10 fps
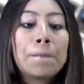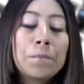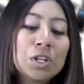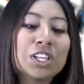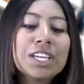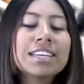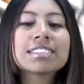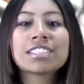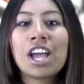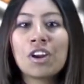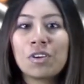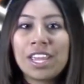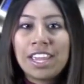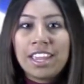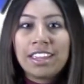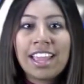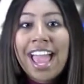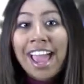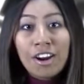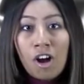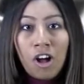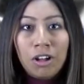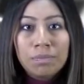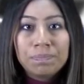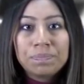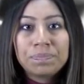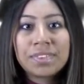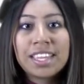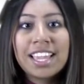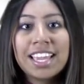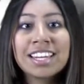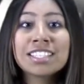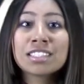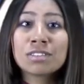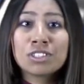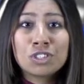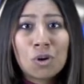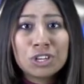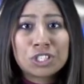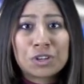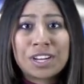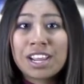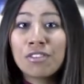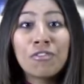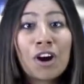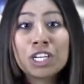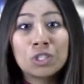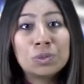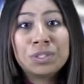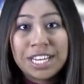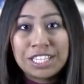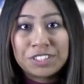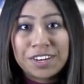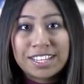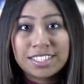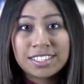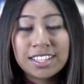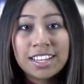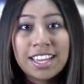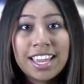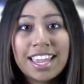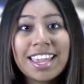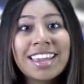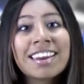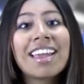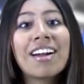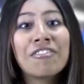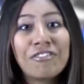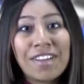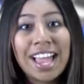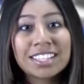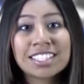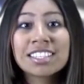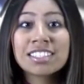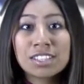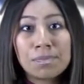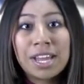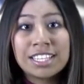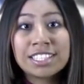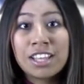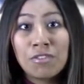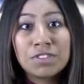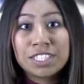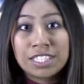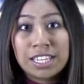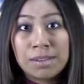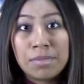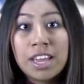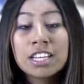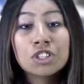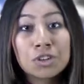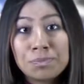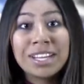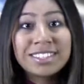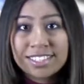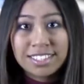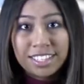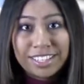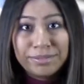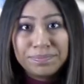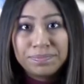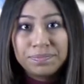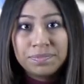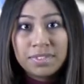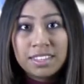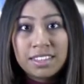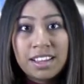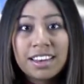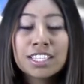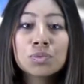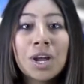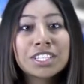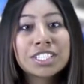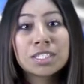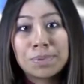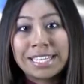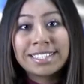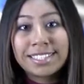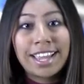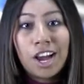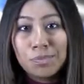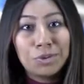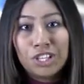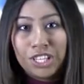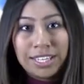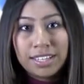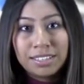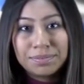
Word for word: Bullying is not okay at all. It is torturing and far too dangerous. It affects somebody's self-esteem tremendously. Let's watch this PSA on bullying.